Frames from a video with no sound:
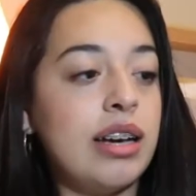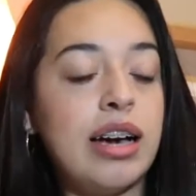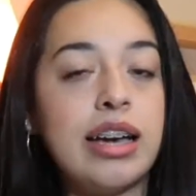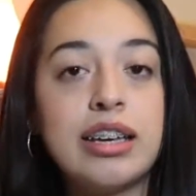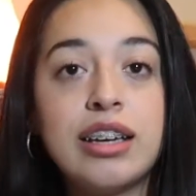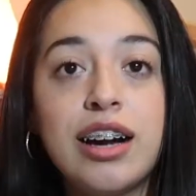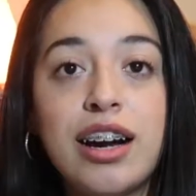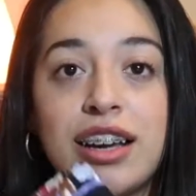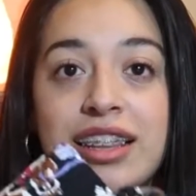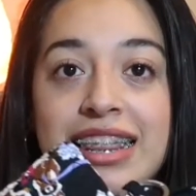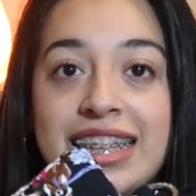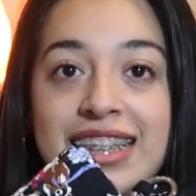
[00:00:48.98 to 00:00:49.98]
I
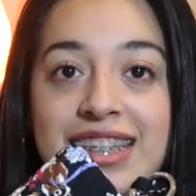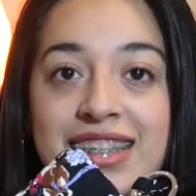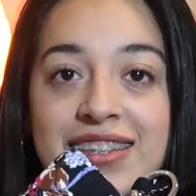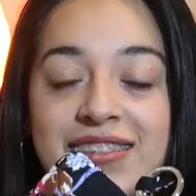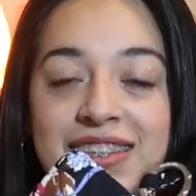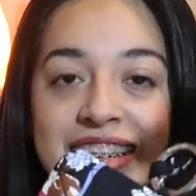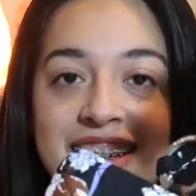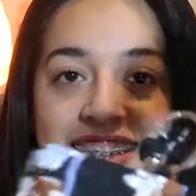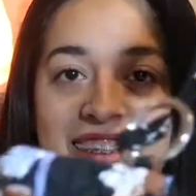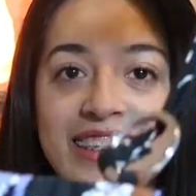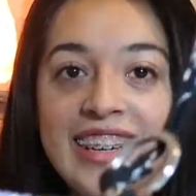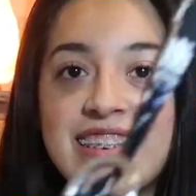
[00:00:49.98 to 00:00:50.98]
got this
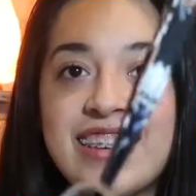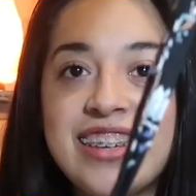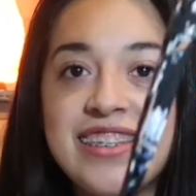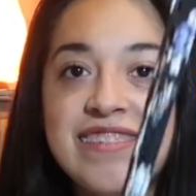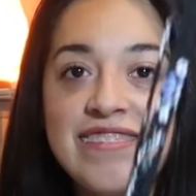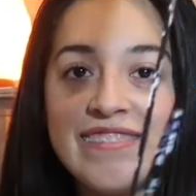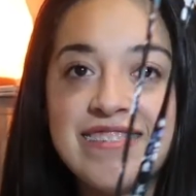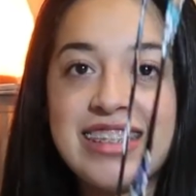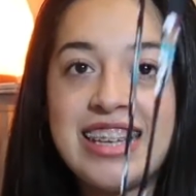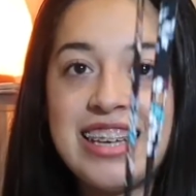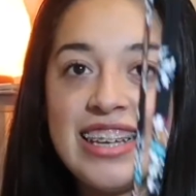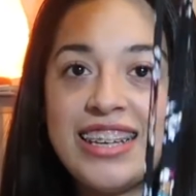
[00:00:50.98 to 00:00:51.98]
one. Look how cute.
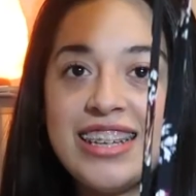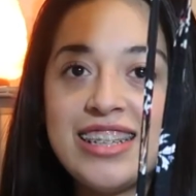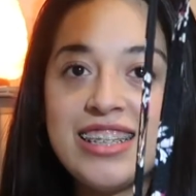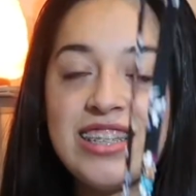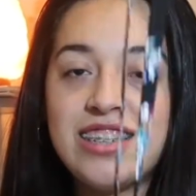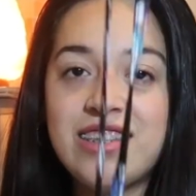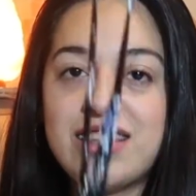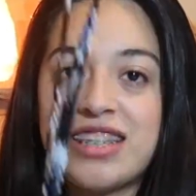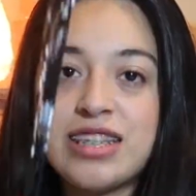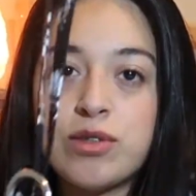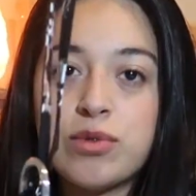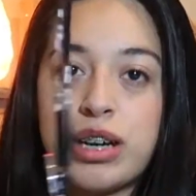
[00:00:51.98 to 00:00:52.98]
So
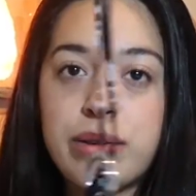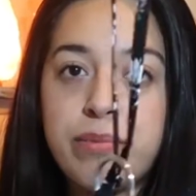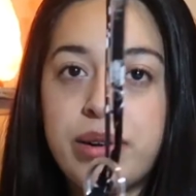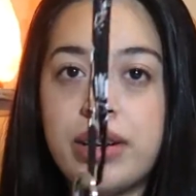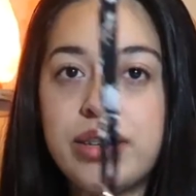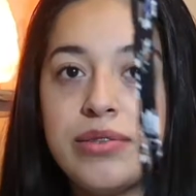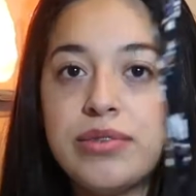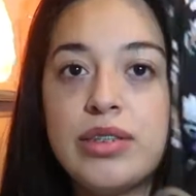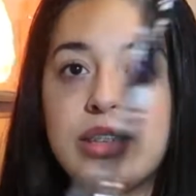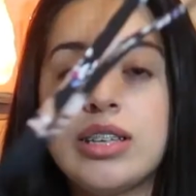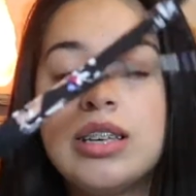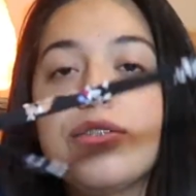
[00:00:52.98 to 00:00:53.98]
this is what I bought
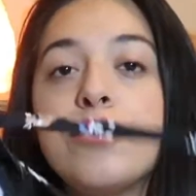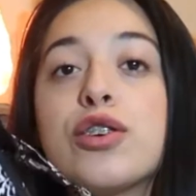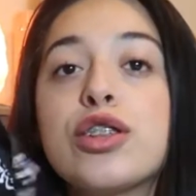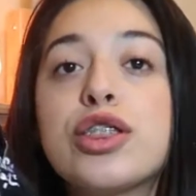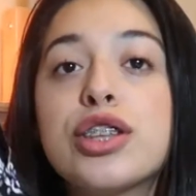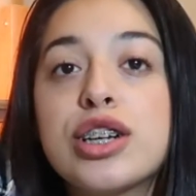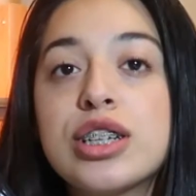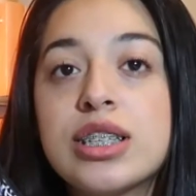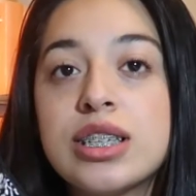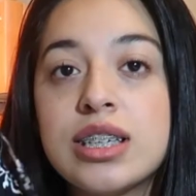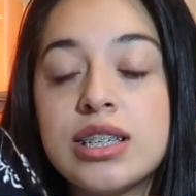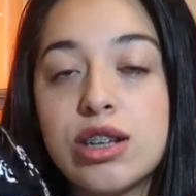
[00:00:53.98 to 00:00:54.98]
for
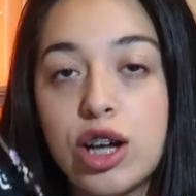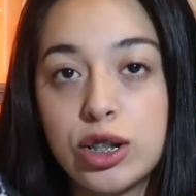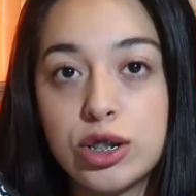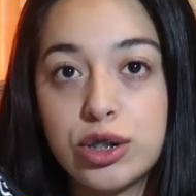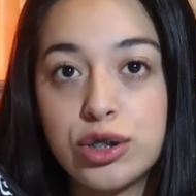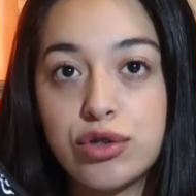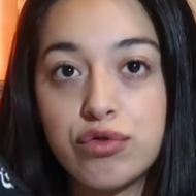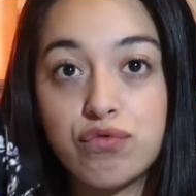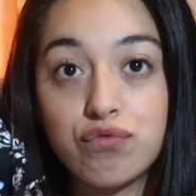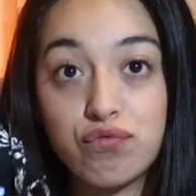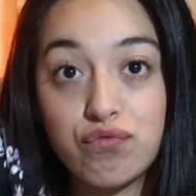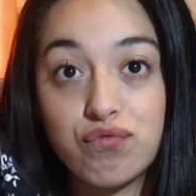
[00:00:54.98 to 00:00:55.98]
$13.
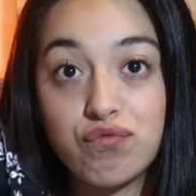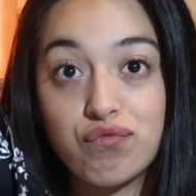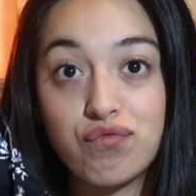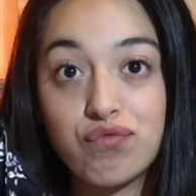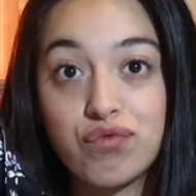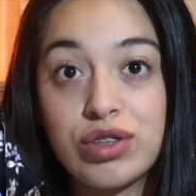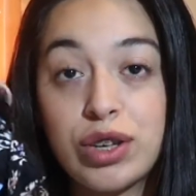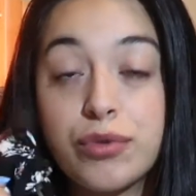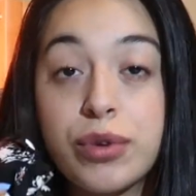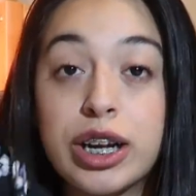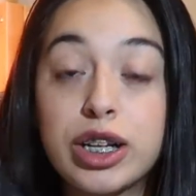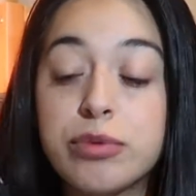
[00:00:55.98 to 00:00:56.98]

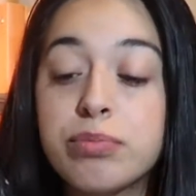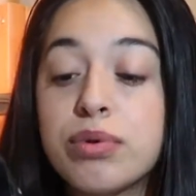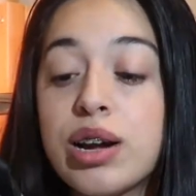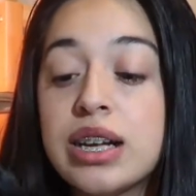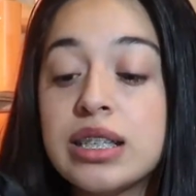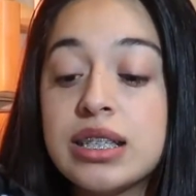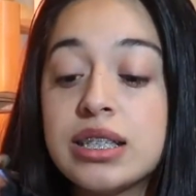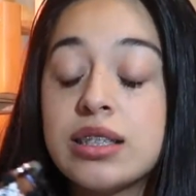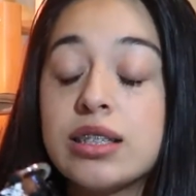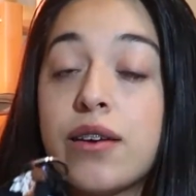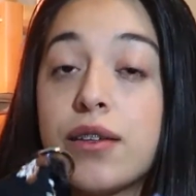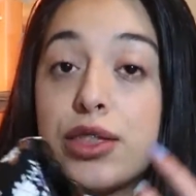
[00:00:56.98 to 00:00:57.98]
Regular price
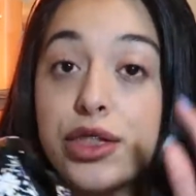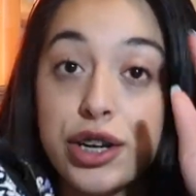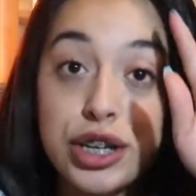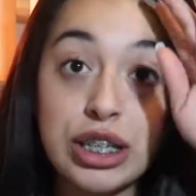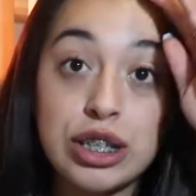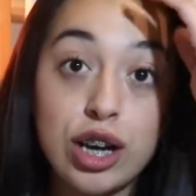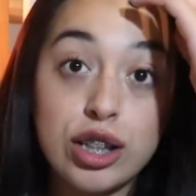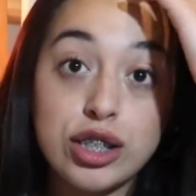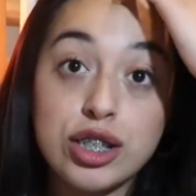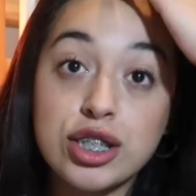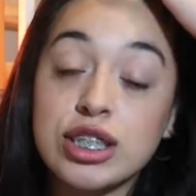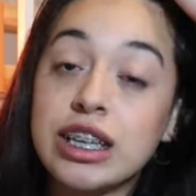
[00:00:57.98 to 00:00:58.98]

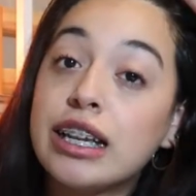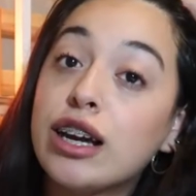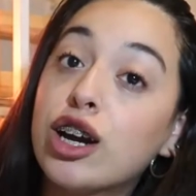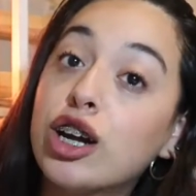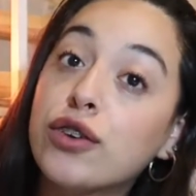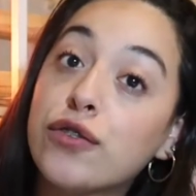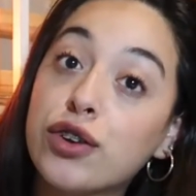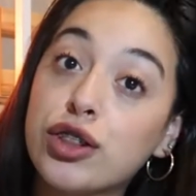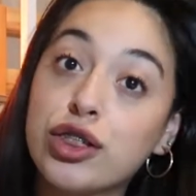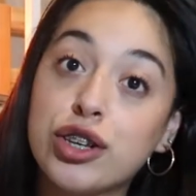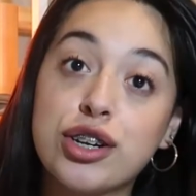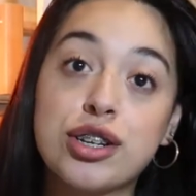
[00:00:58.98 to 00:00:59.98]
$30, and I got it for
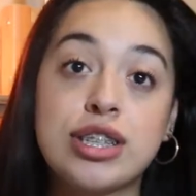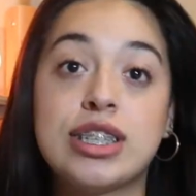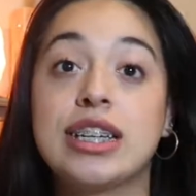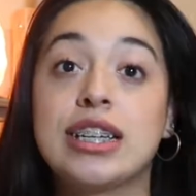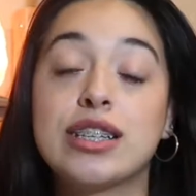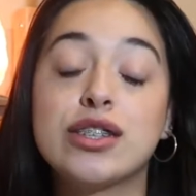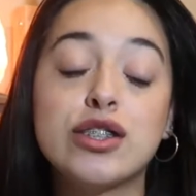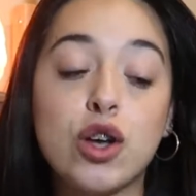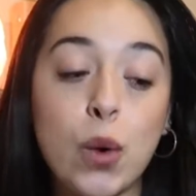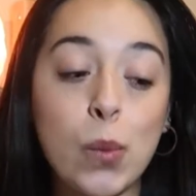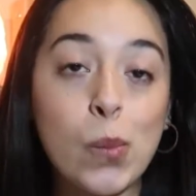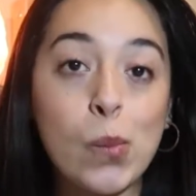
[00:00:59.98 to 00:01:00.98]
$13.
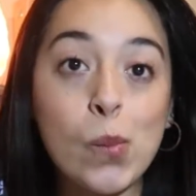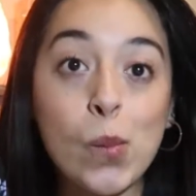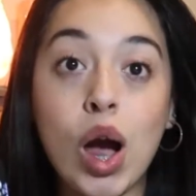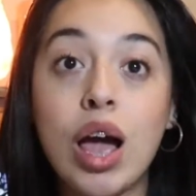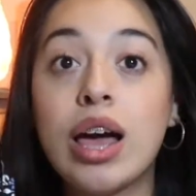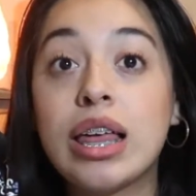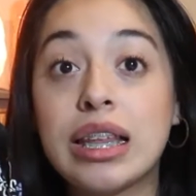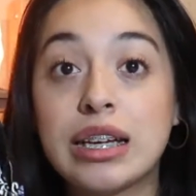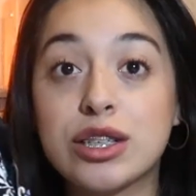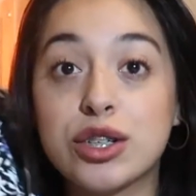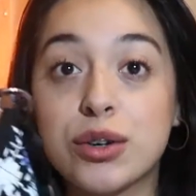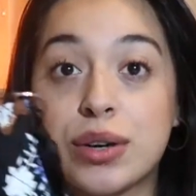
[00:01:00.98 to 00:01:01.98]
So
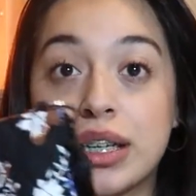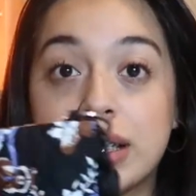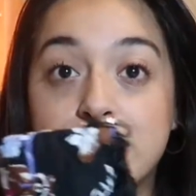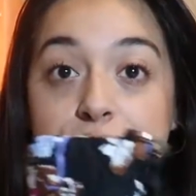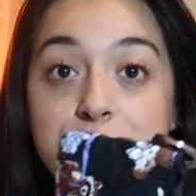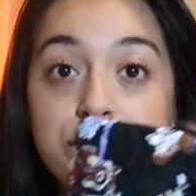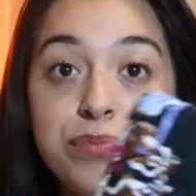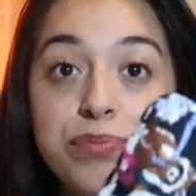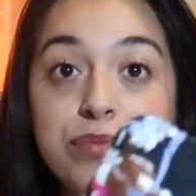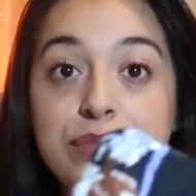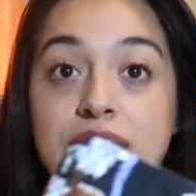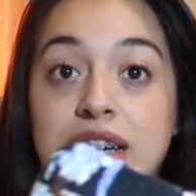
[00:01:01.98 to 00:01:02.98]
that's a great deal.
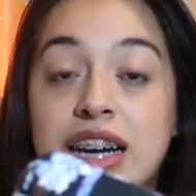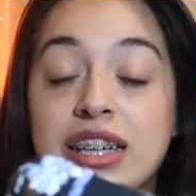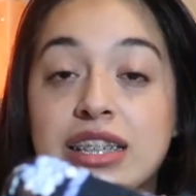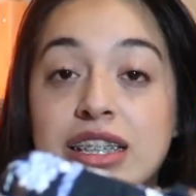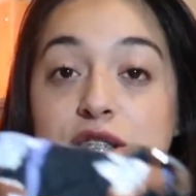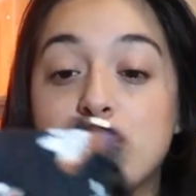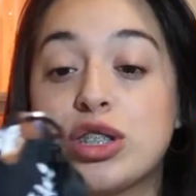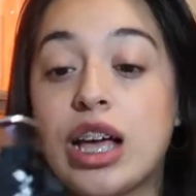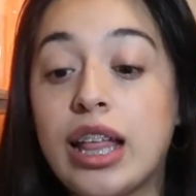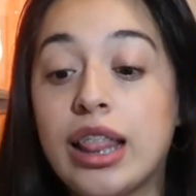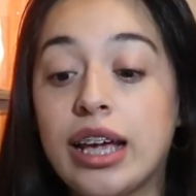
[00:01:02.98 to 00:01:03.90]
The kind of deals I